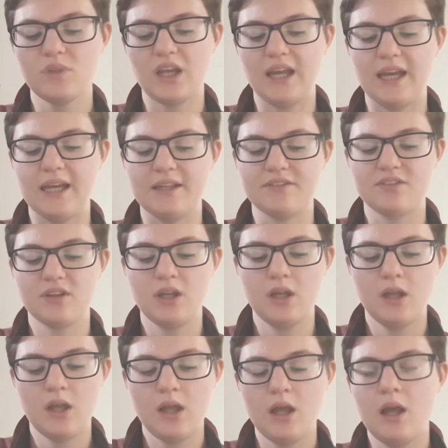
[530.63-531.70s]
and
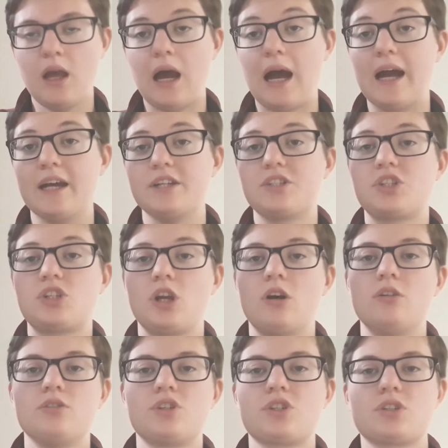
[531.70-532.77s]
I
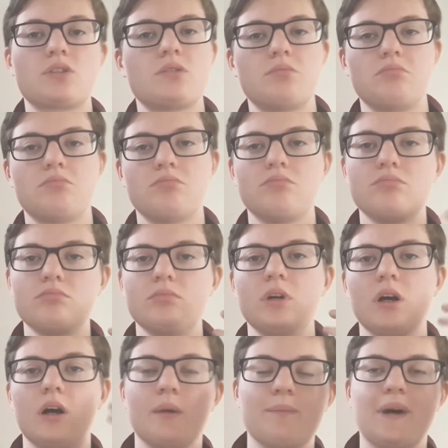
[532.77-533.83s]
chose
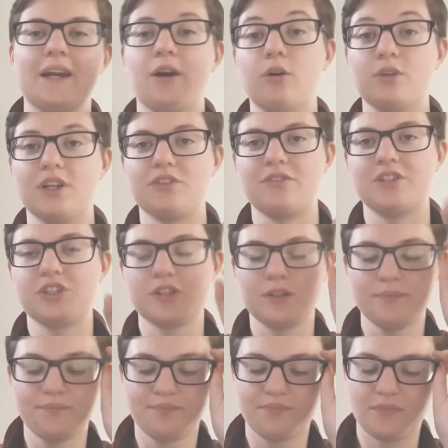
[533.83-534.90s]
my own
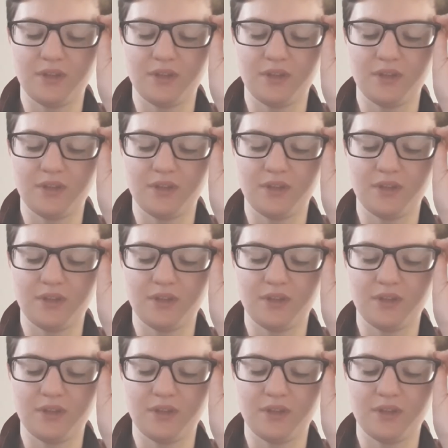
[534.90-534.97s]
adventure,